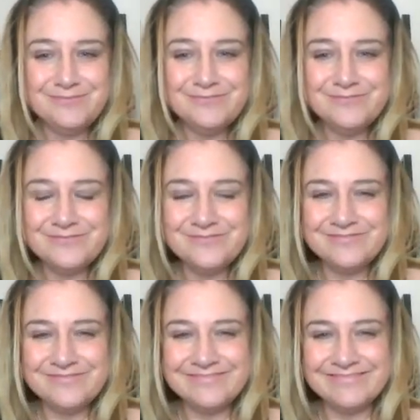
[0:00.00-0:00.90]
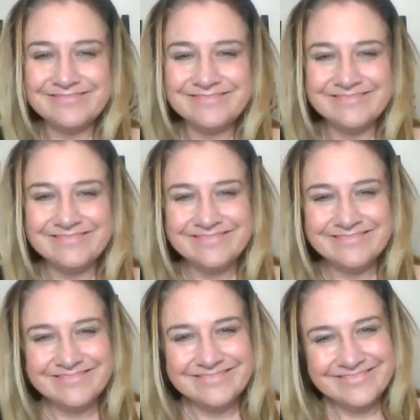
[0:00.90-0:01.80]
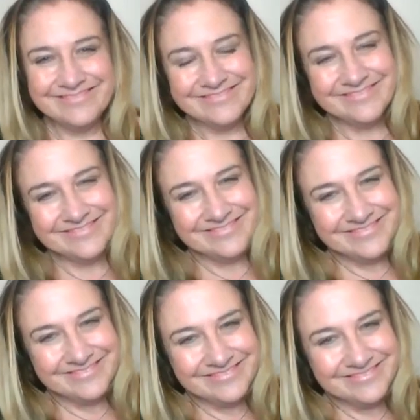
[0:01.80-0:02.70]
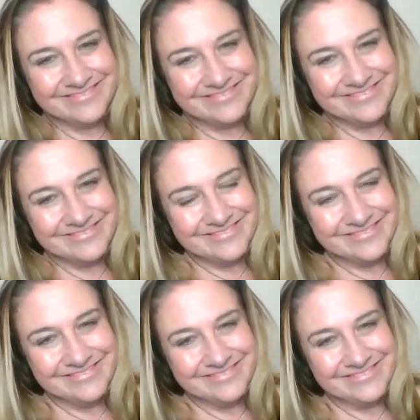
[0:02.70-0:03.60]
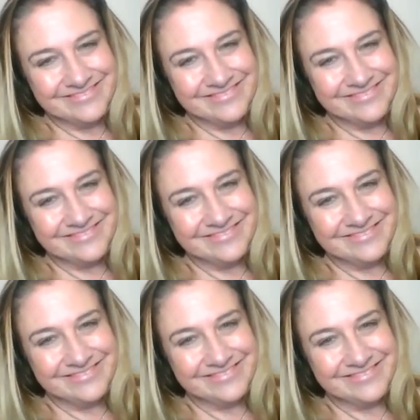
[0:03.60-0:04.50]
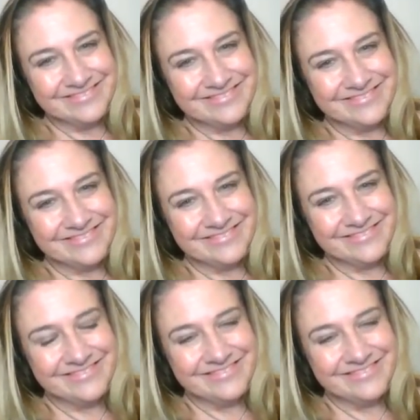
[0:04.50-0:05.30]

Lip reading: [no speech]